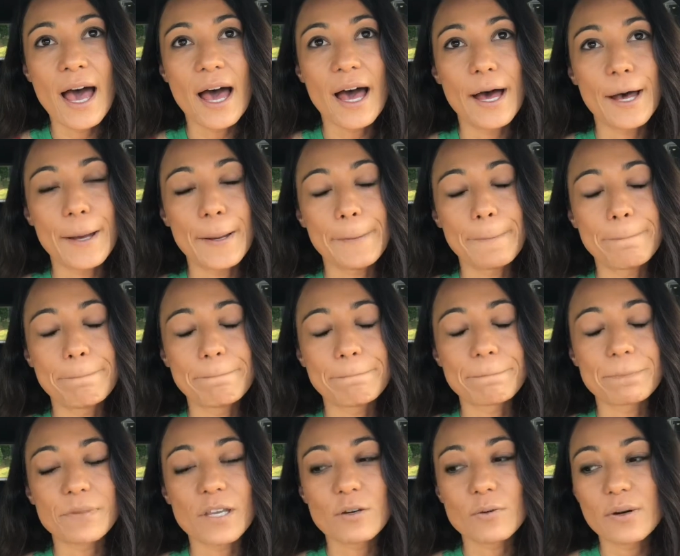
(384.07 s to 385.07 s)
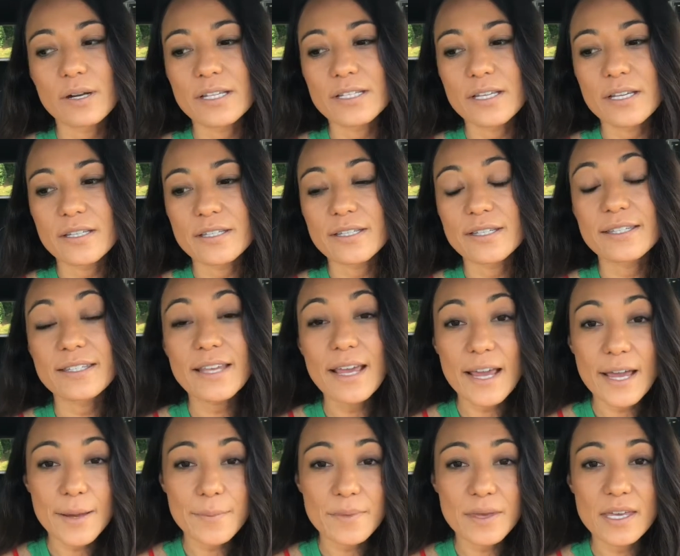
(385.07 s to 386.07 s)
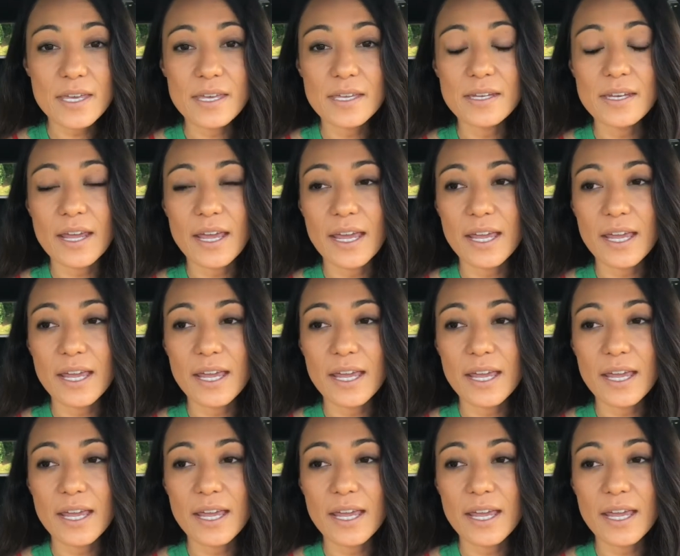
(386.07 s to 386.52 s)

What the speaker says: what is it, salmon,